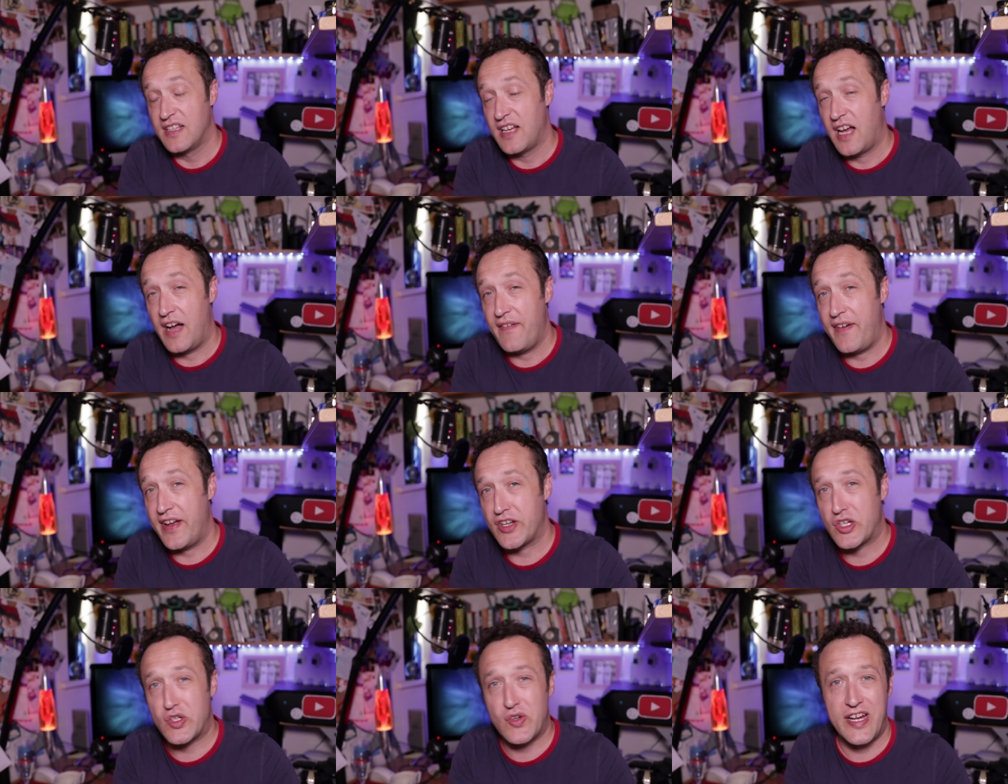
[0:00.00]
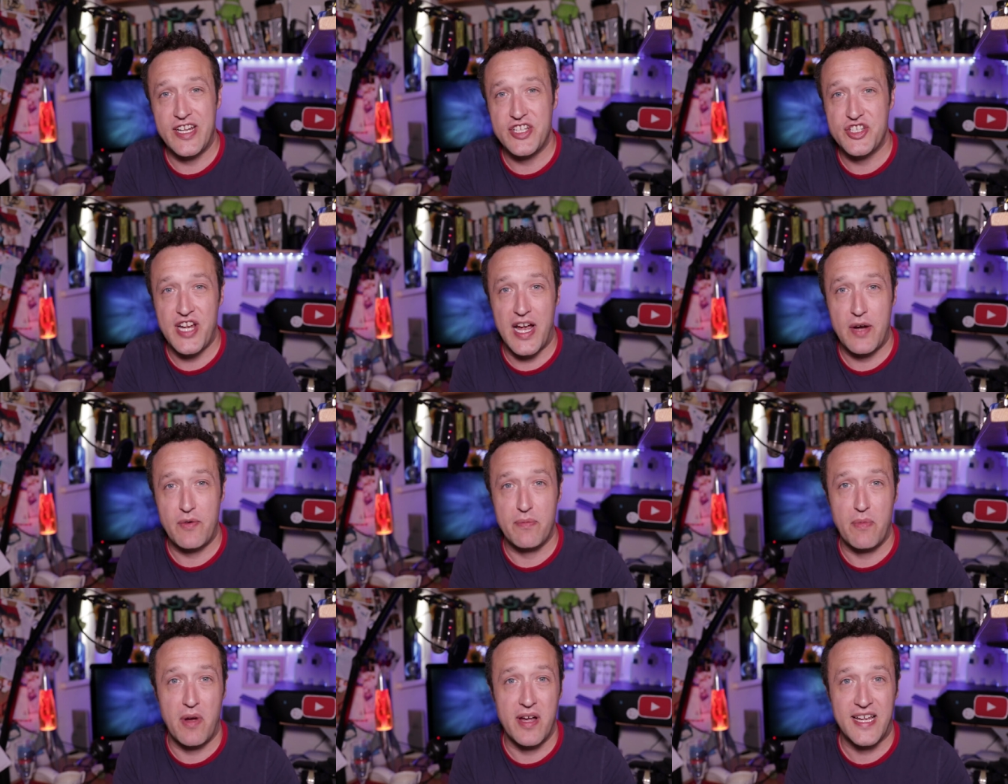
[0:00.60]
I've had a great
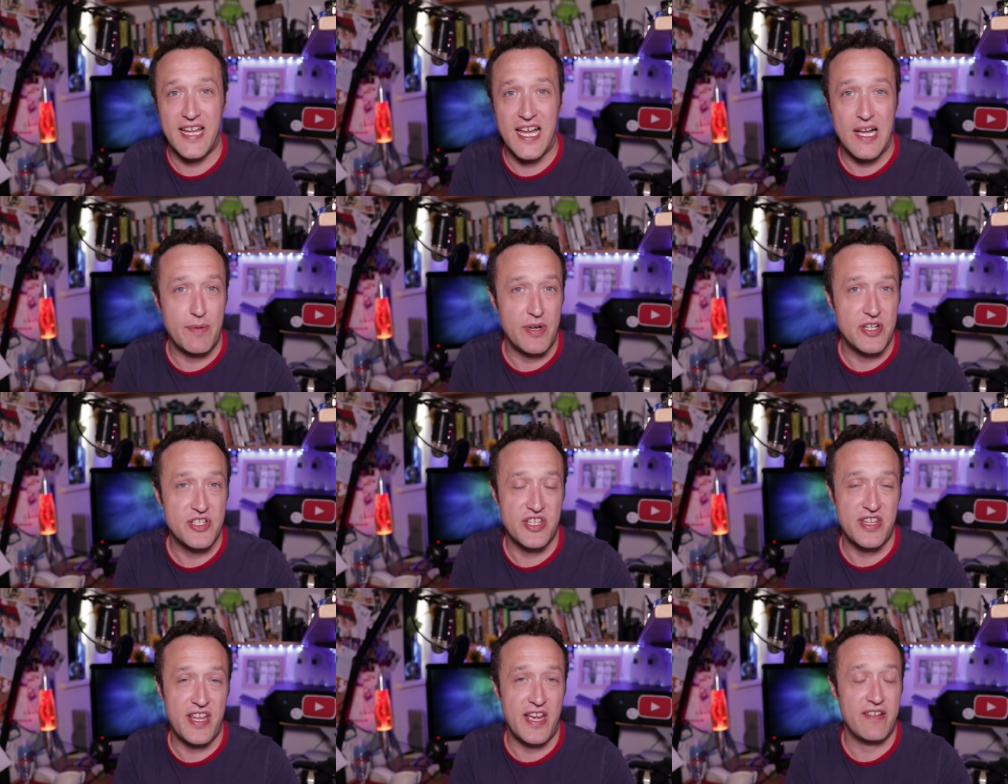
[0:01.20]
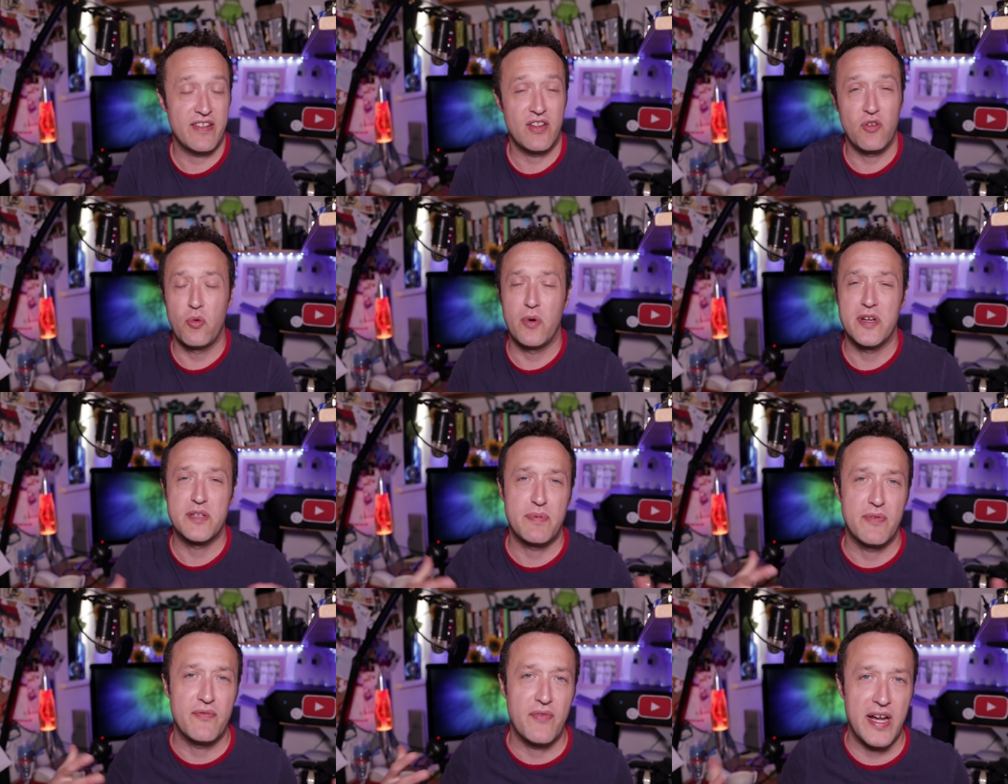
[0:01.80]
chat with my account manager there, and they've
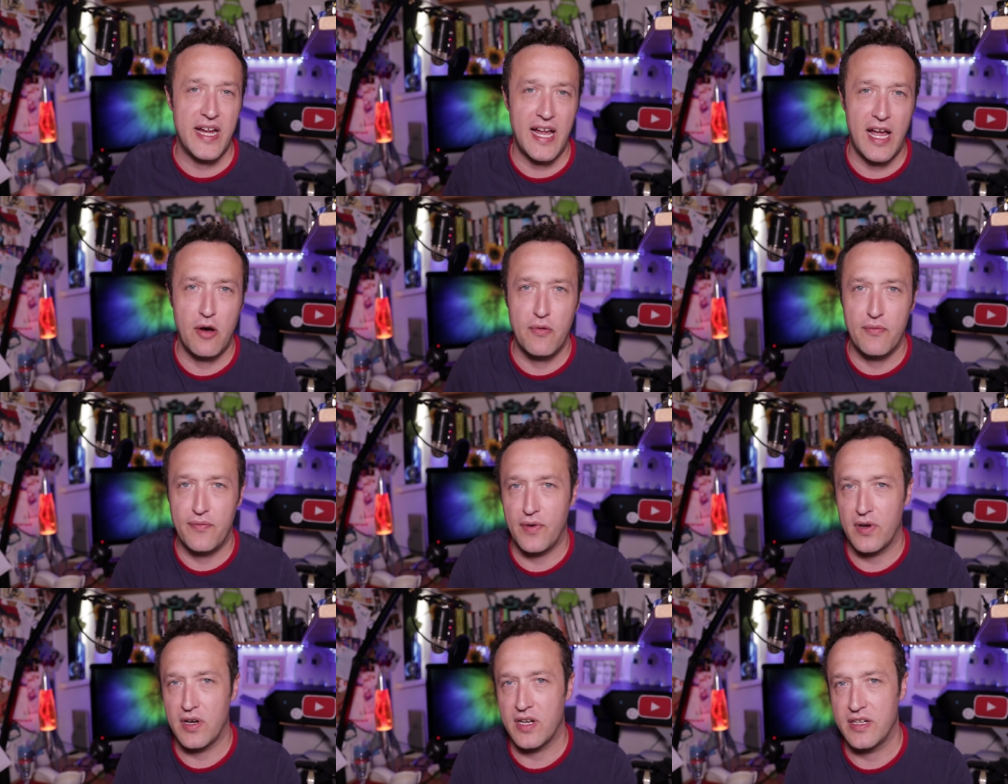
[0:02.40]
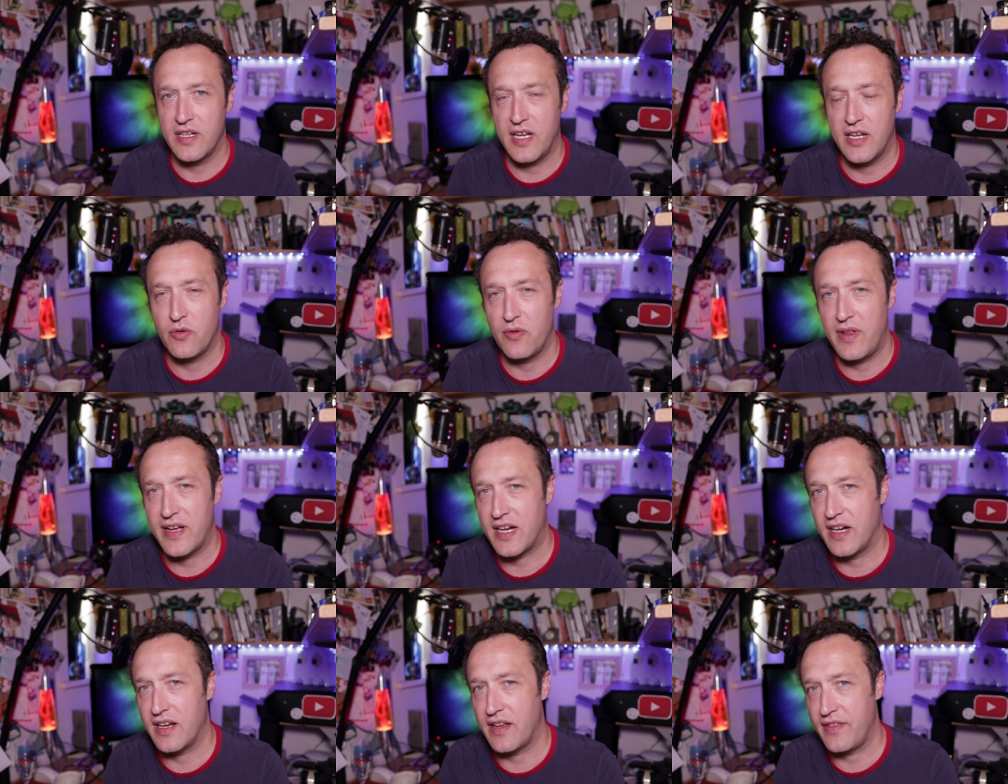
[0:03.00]
always been very helpful and, and all
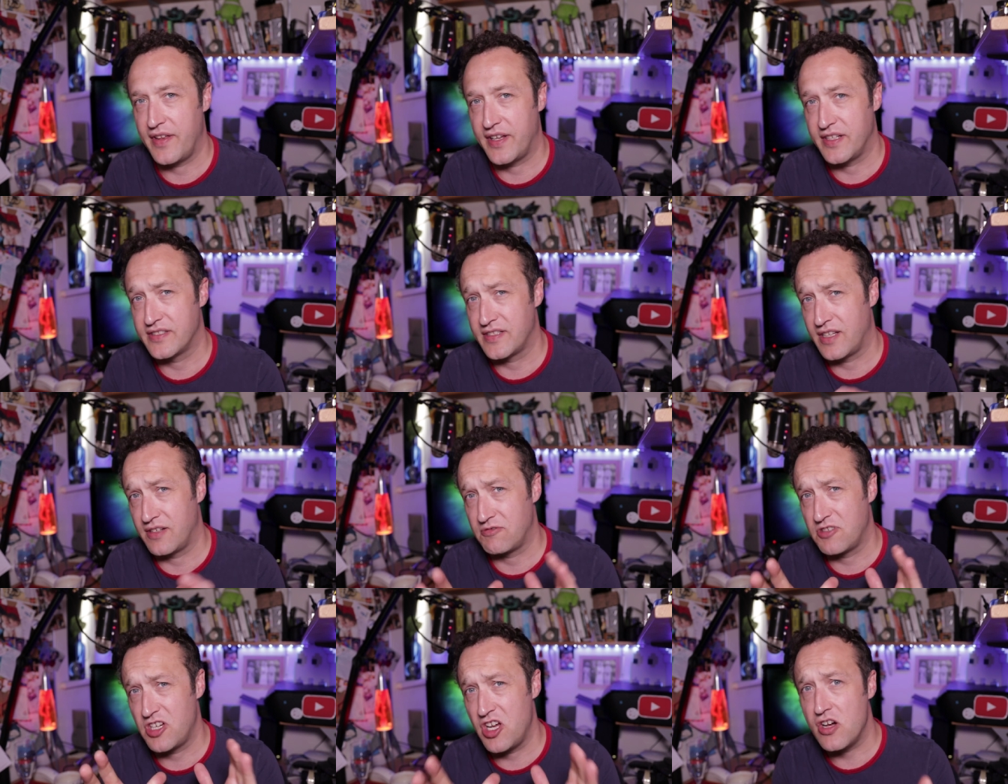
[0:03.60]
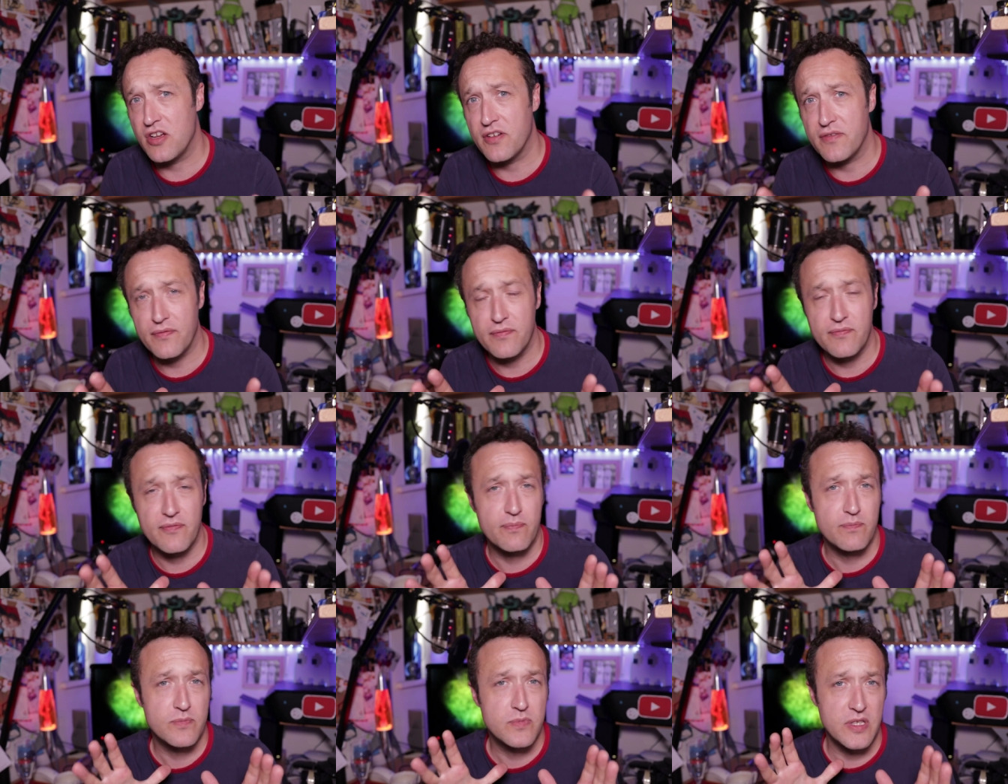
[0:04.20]
that kind of thing, so can't,
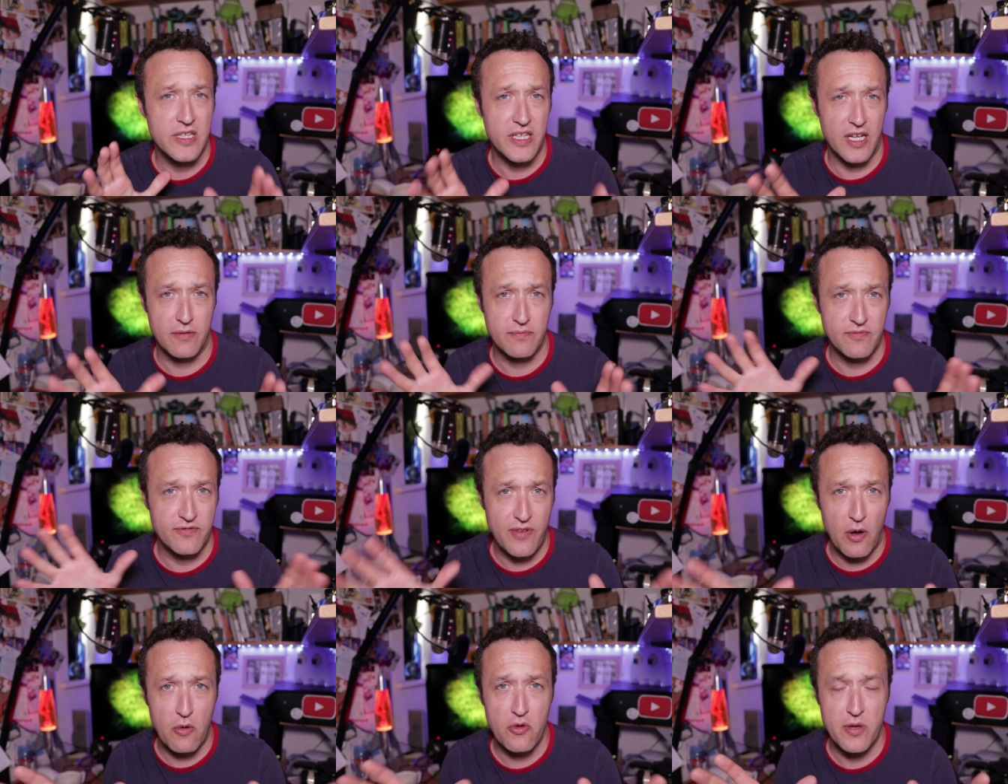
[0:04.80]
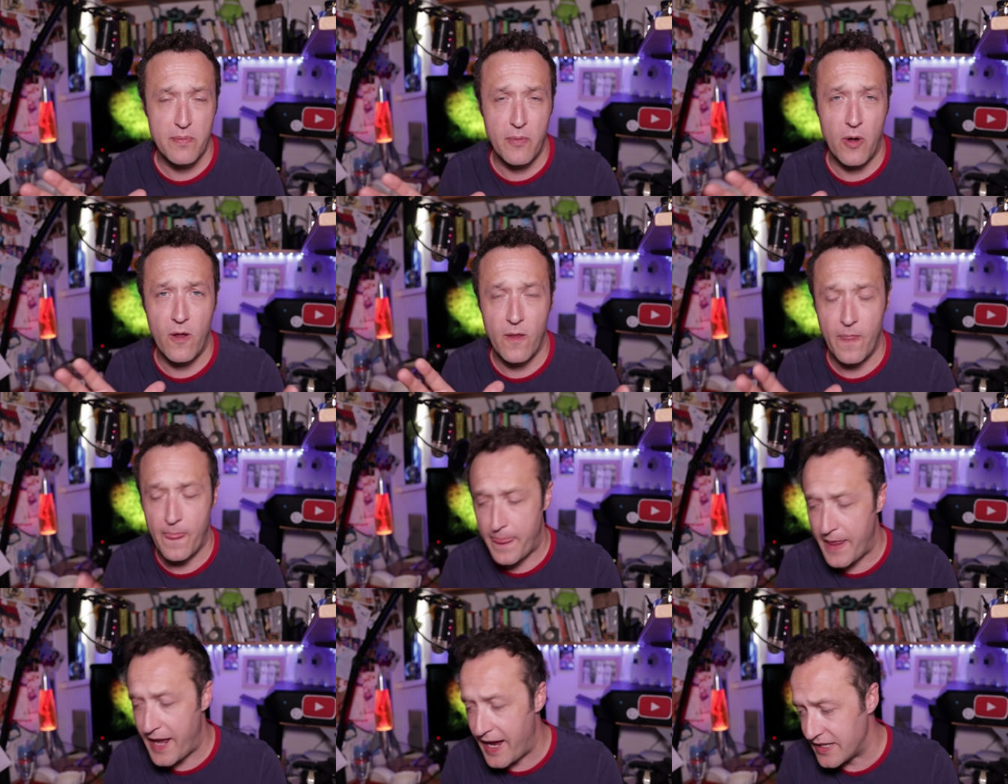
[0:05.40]
you know, fault them
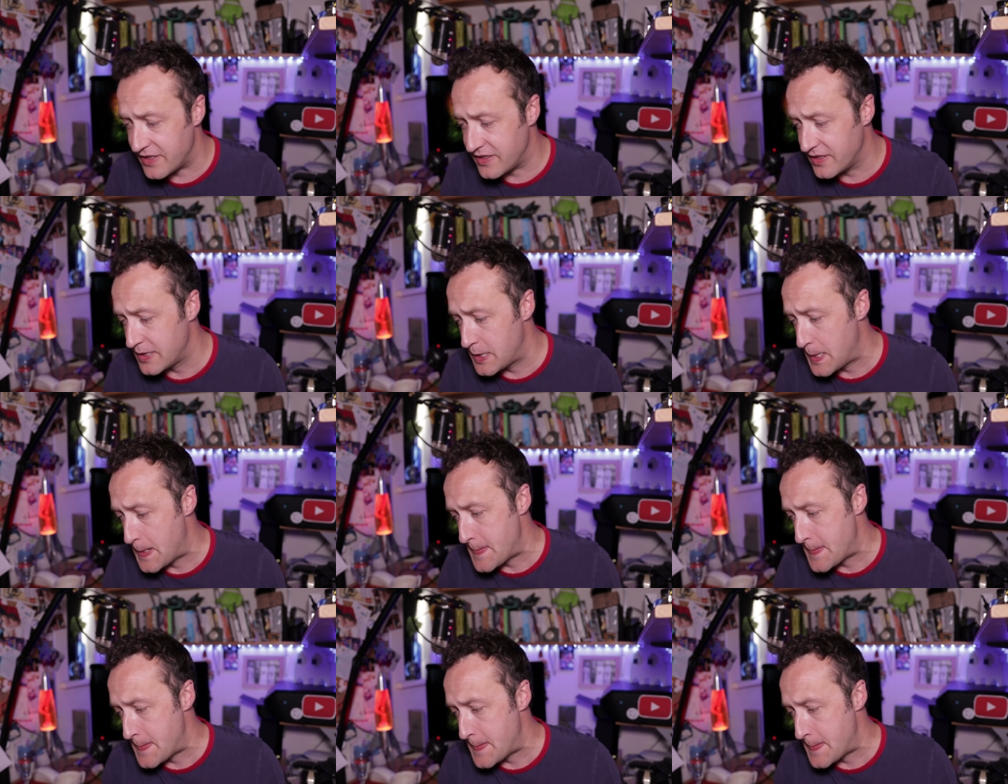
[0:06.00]
on that.